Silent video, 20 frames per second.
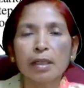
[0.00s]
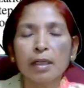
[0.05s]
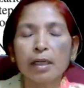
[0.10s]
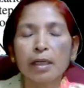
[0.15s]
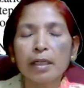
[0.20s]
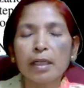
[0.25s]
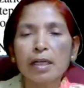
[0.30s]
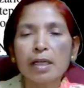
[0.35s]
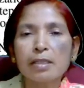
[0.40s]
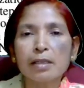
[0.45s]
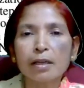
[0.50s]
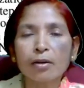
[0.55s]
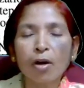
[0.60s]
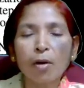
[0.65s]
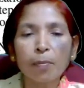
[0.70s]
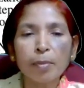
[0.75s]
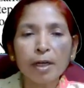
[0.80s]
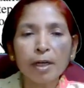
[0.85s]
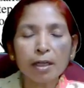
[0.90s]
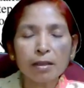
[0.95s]
India has
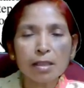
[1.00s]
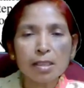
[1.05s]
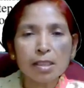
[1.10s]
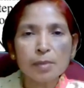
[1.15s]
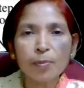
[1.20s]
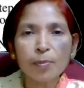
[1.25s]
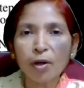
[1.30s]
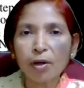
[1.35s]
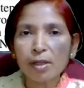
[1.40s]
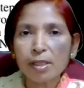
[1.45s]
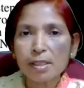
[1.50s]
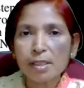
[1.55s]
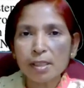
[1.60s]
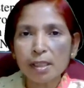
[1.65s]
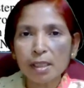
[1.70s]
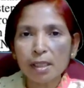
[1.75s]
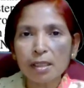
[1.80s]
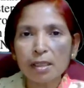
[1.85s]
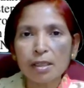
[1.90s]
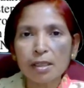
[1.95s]
adopted this
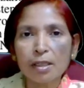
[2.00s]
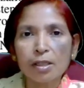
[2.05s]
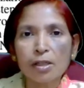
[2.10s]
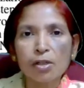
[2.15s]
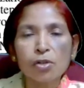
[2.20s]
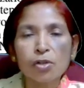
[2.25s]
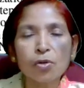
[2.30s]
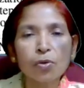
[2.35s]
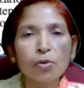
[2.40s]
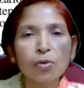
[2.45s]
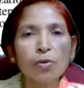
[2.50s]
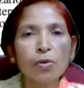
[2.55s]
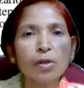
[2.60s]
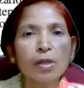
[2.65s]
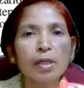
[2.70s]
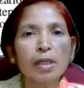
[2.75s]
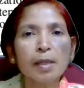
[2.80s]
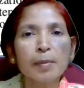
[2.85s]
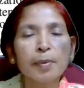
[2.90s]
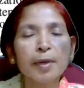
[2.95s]
policy to
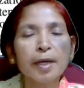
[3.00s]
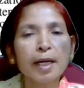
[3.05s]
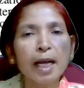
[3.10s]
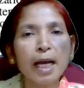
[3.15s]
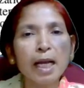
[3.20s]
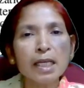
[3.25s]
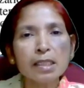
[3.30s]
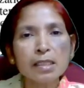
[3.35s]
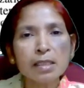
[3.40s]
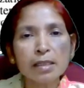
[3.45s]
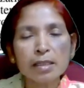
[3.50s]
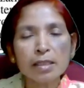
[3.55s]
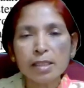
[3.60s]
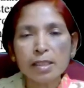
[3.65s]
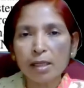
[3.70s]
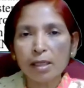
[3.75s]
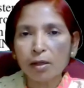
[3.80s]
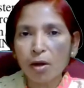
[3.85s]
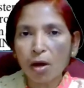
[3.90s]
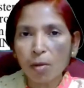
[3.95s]
liberalize its
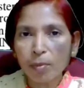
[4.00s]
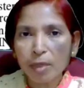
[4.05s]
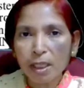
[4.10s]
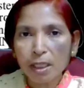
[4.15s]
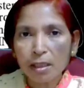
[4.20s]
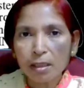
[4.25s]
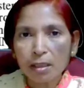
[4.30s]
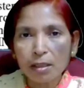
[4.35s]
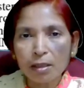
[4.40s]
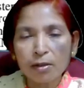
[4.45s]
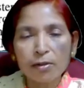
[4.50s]
economy